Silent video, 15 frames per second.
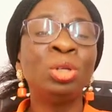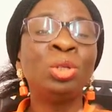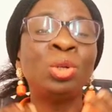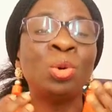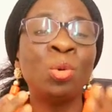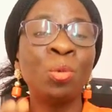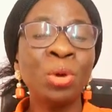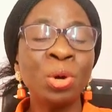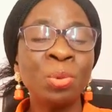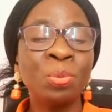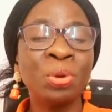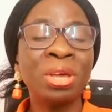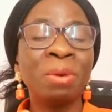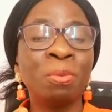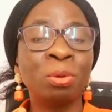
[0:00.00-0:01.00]
you will
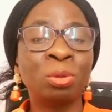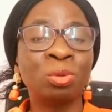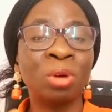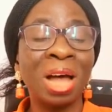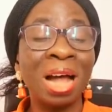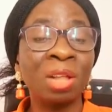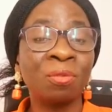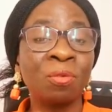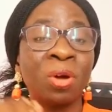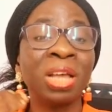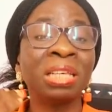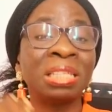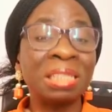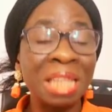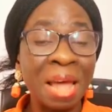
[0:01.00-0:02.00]
be able to ask for
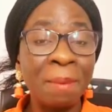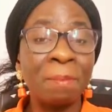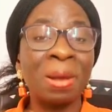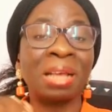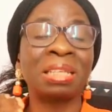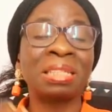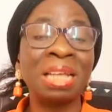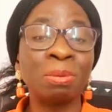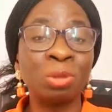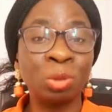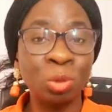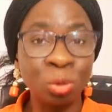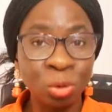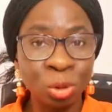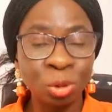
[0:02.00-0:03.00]
a step-by-step
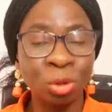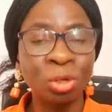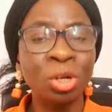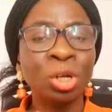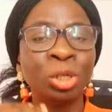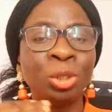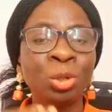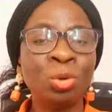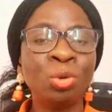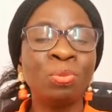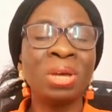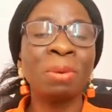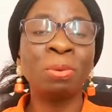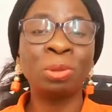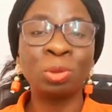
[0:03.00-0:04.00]
solution. You will
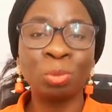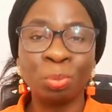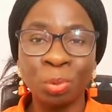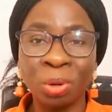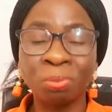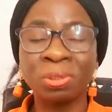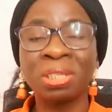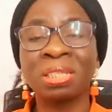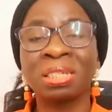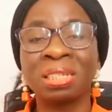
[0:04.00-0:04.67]
be able to prompt it